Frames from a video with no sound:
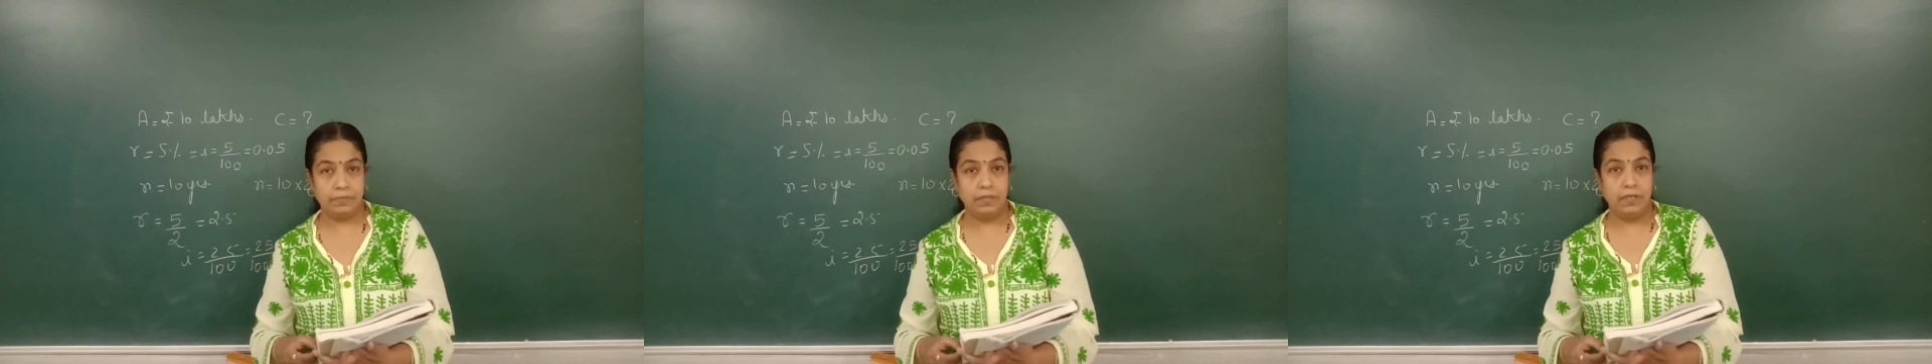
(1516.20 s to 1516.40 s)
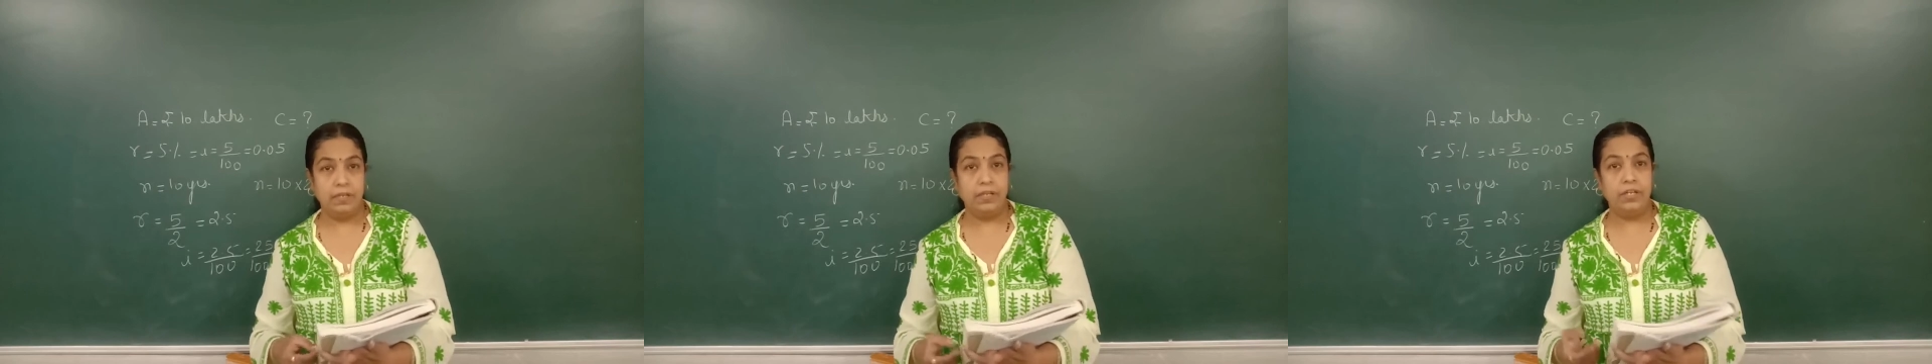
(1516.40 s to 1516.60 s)

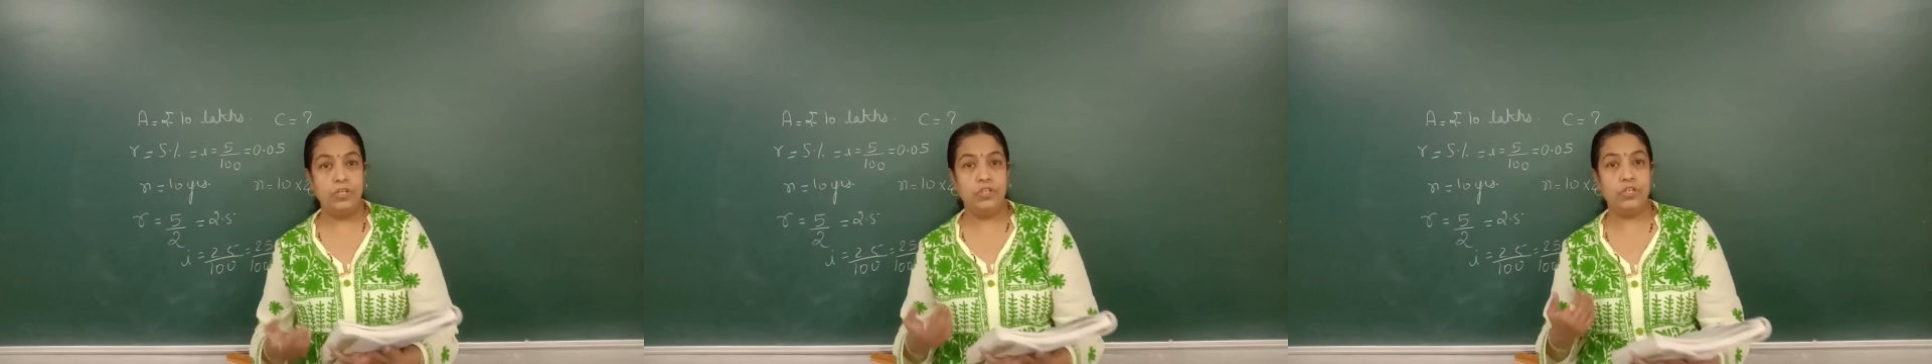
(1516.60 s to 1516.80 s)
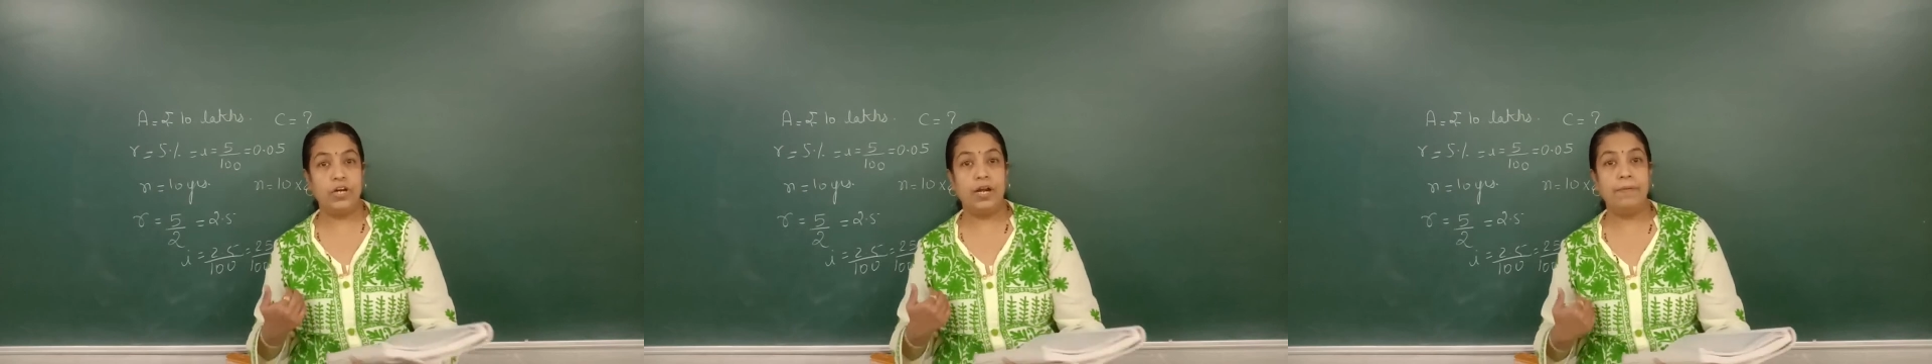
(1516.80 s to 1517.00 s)

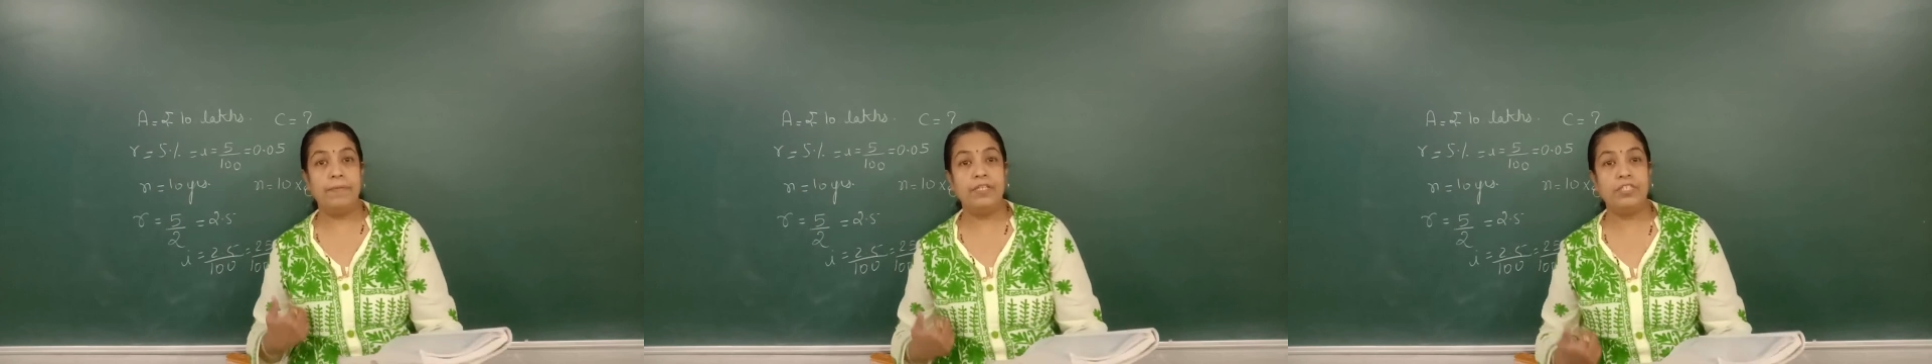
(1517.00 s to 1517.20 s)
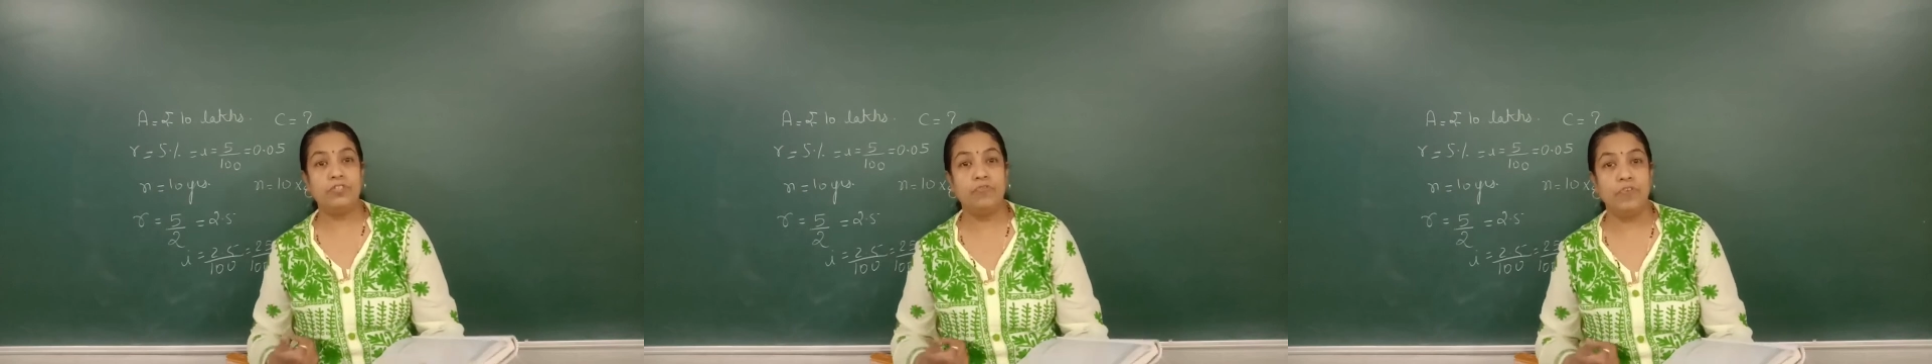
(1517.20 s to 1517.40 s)
Insured
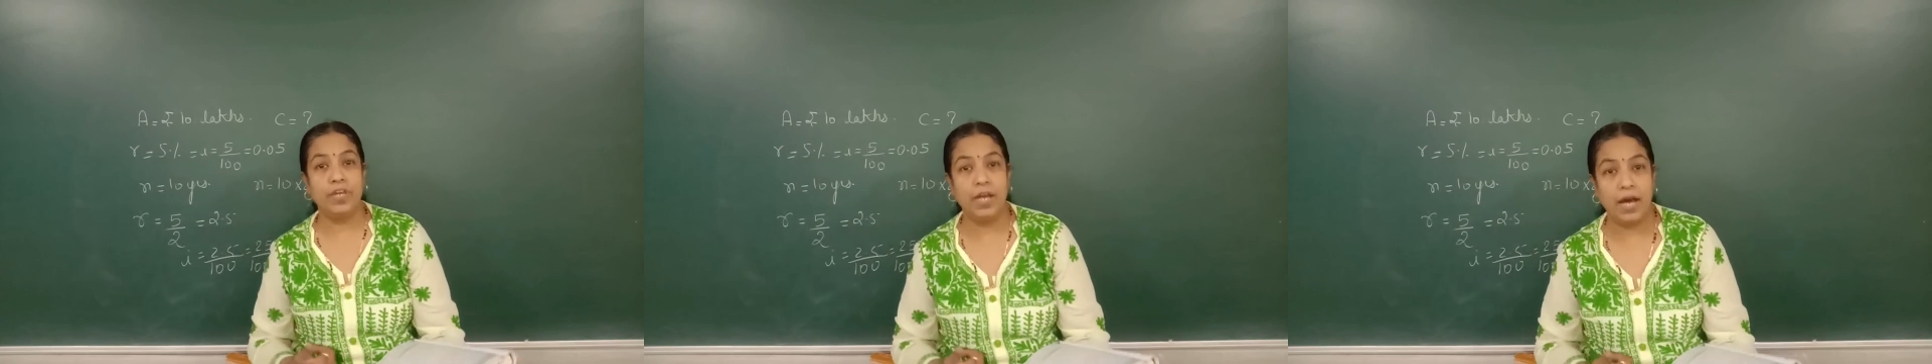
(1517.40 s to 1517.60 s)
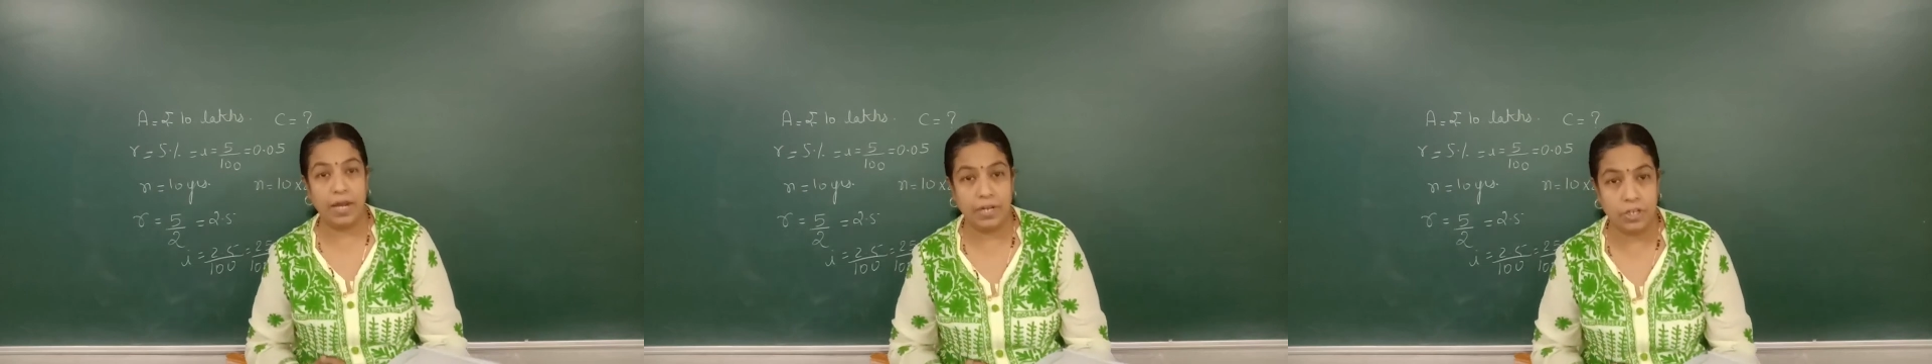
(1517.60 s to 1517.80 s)
means
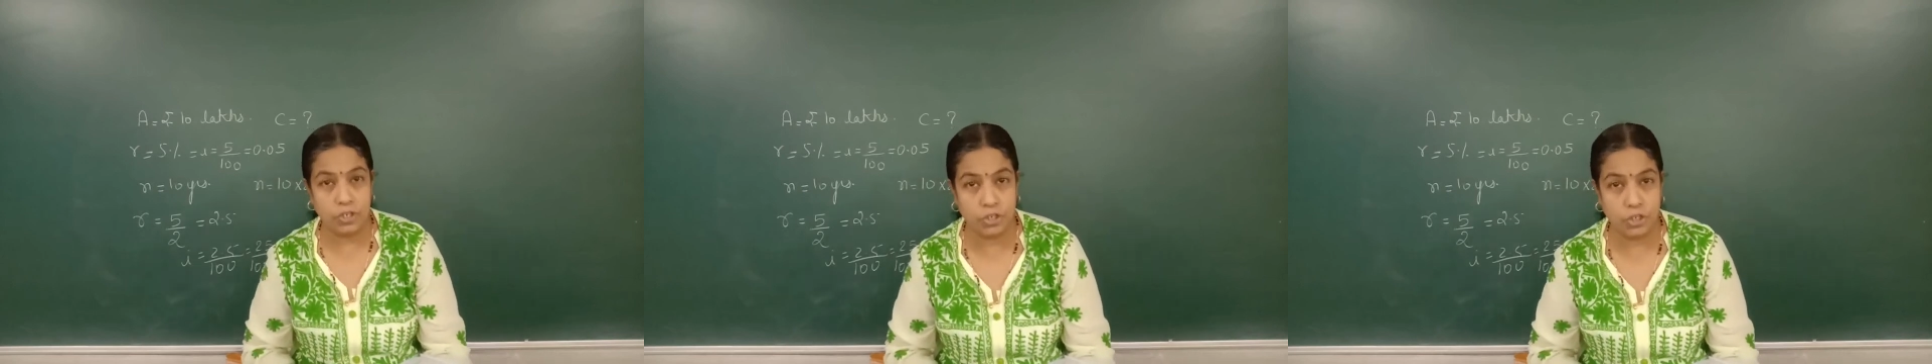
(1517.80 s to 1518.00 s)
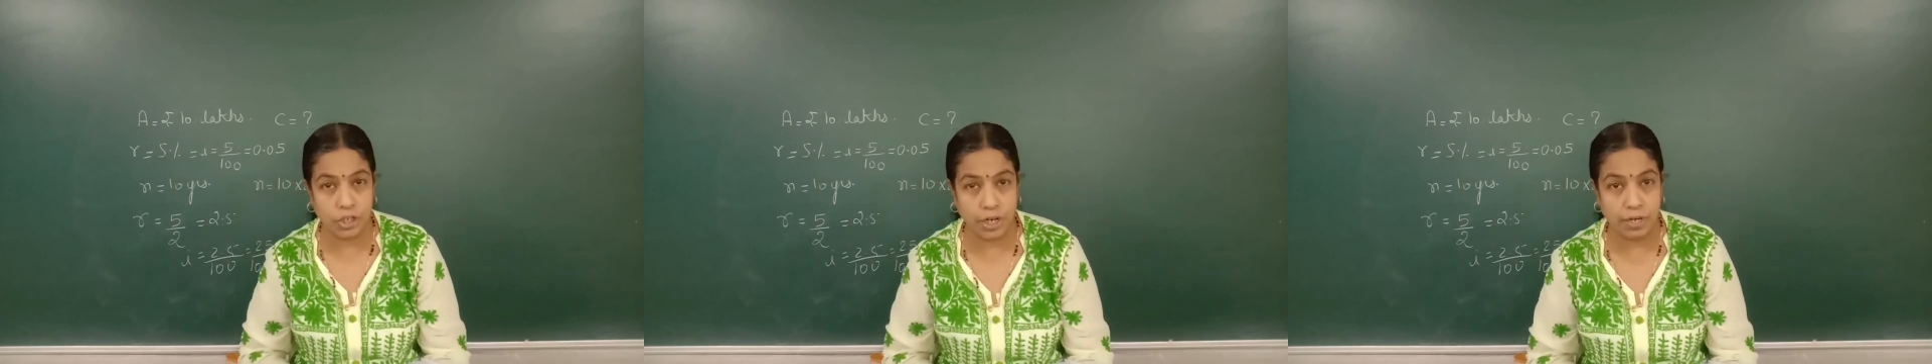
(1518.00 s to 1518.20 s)
we are
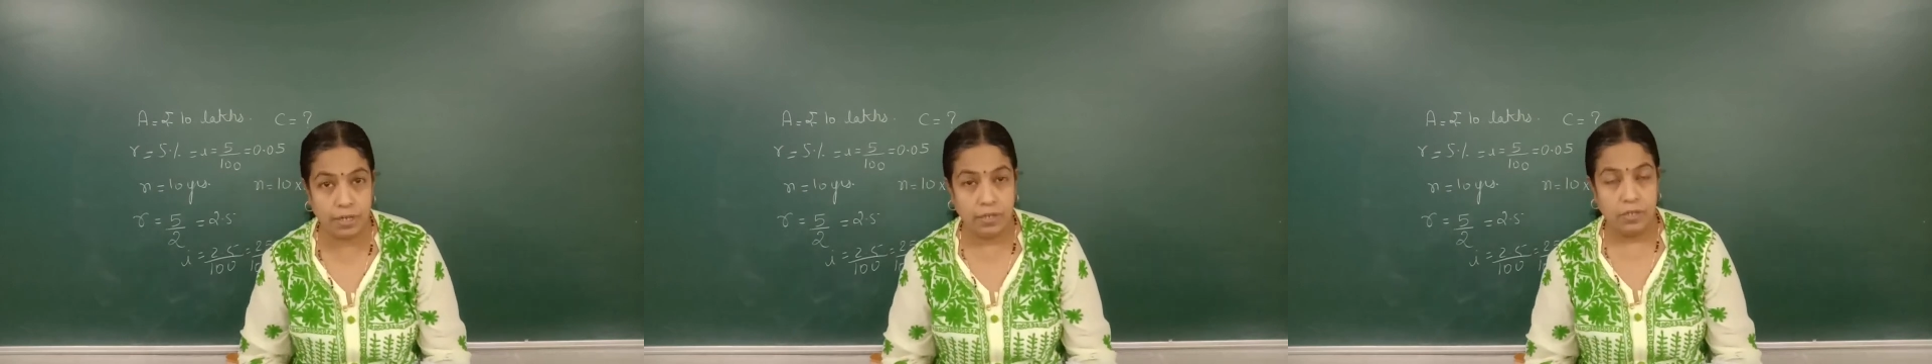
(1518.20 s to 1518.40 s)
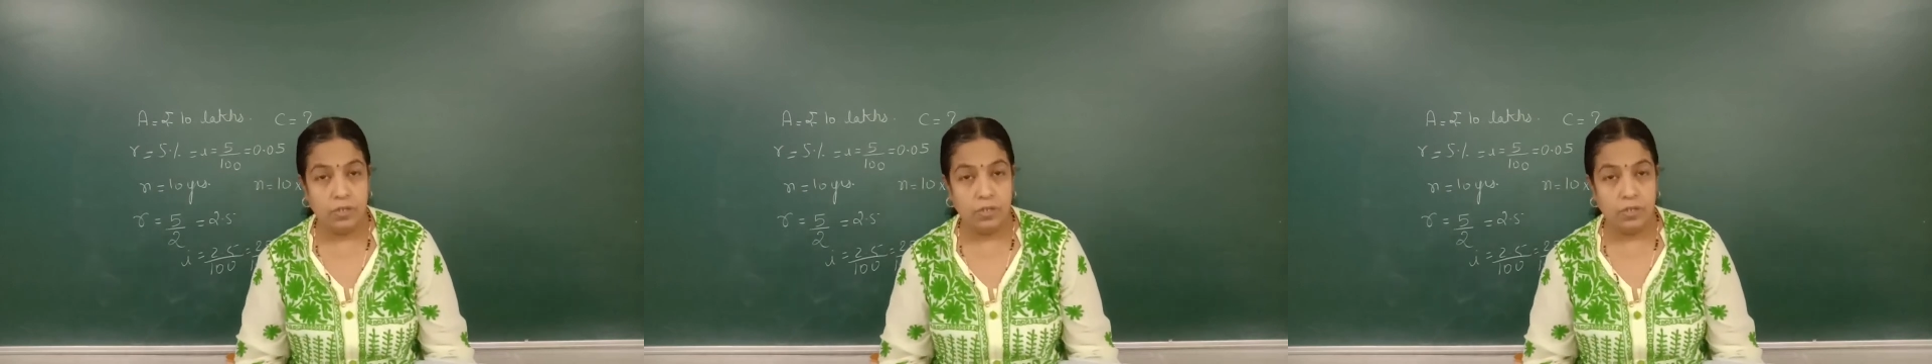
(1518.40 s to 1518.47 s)
insured